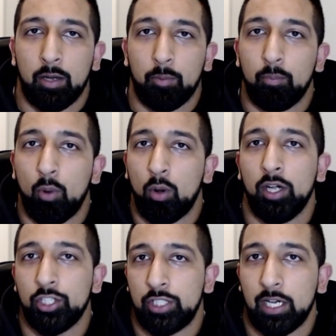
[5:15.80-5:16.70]

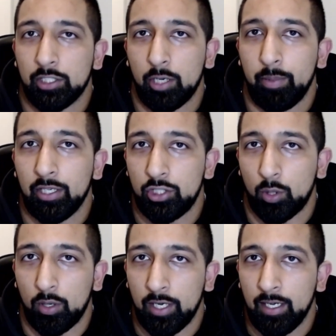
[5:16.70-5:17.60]
More shares are being
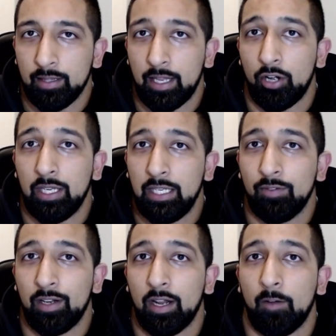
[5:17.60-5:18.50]
shorted than are
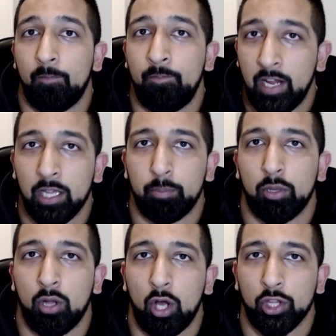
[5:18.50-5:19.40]
even
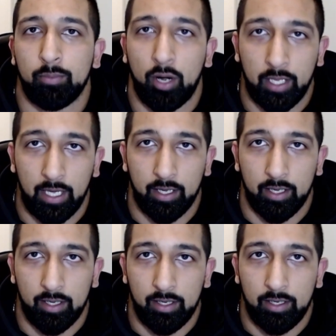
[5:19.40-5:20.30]
available on the market.
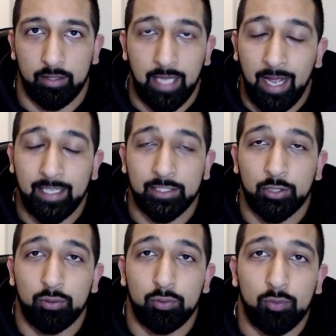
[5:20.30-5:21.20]
That is
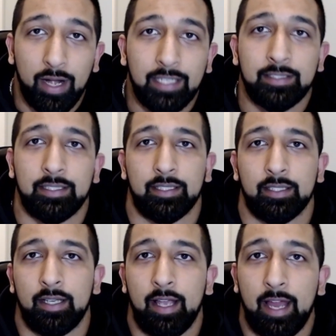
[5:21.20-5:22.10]
crazy.
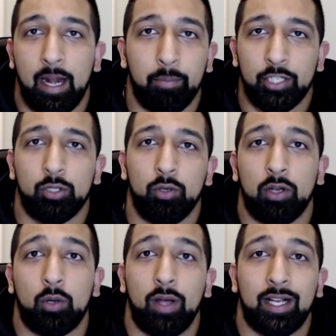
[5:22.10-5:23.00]
And I'm going to show you
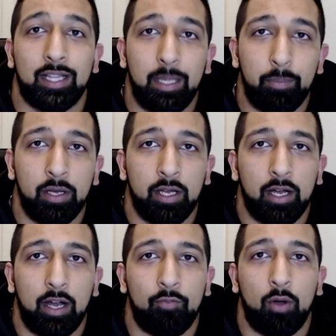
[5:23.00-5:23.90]
a quick clip
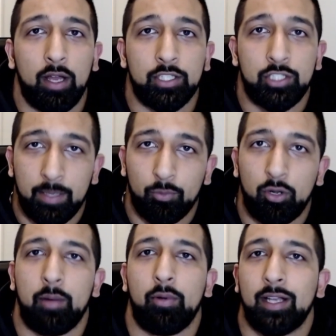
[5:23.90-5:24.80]
of what Jim
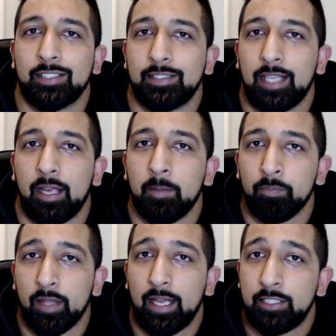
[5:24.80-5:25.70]
Cramer has to say.
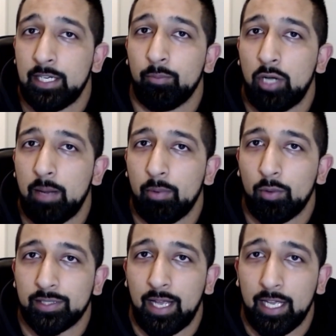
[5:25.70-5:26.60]
And Jim Cramer
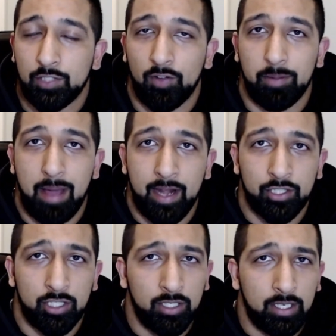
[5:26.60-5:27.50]
was a hedge fund
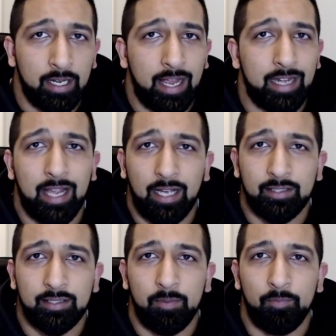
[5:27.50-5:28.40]
manager, and he
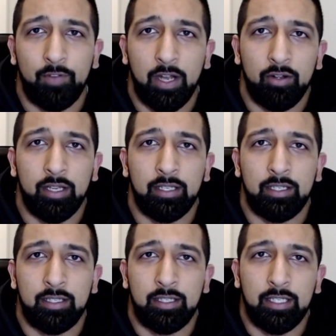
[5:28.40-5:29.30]
has some very
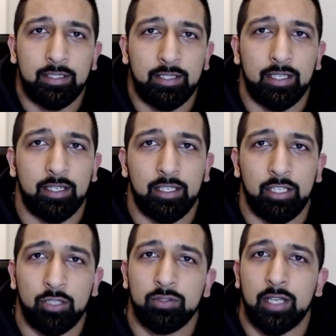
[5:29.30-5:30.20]
decent
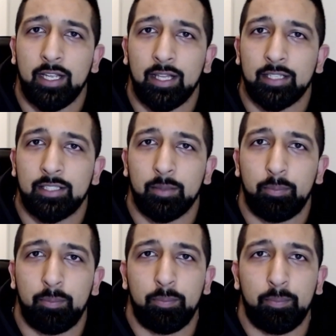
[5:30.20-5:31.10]
news that he likes to
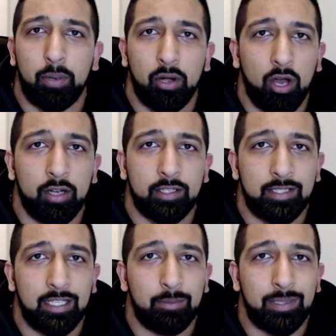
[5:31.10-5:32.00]
put on
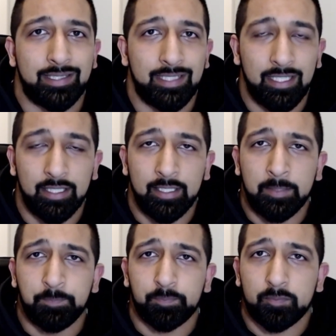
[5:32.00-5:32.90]
CNBC,
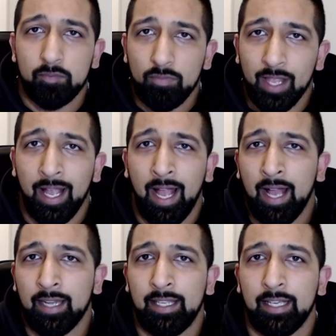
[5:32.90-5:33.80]

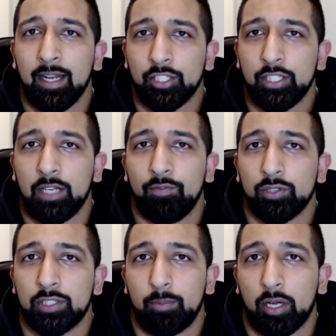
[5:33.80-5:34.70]
and he can actually
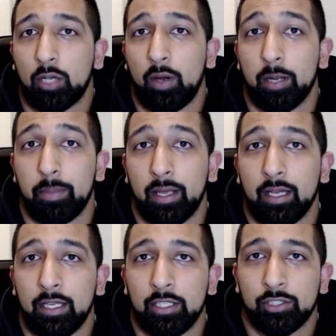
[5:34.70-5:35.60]
influence the market quite a bit.
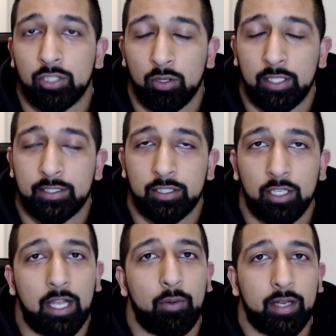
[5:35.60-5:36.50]
So let's
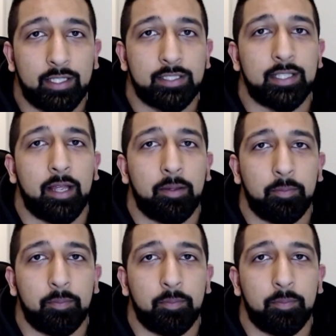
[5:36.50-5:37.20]
look at what he has to say.